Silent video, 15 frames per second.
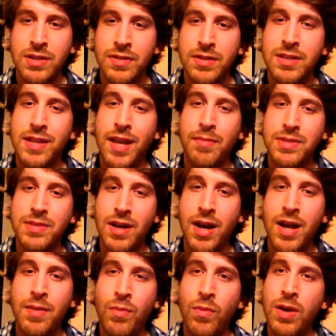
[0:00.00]
At the same
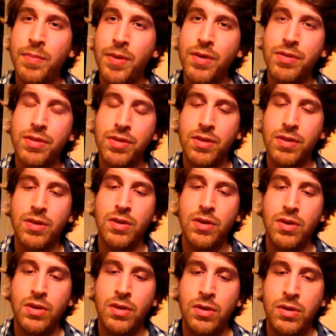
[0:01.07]
time, we're both
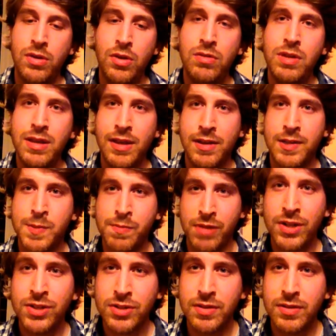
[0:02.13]
unique
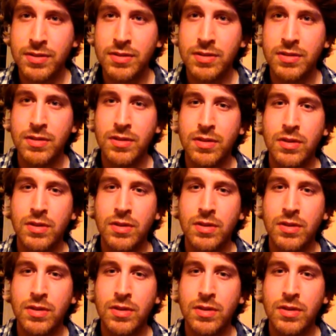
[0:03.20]
expressions.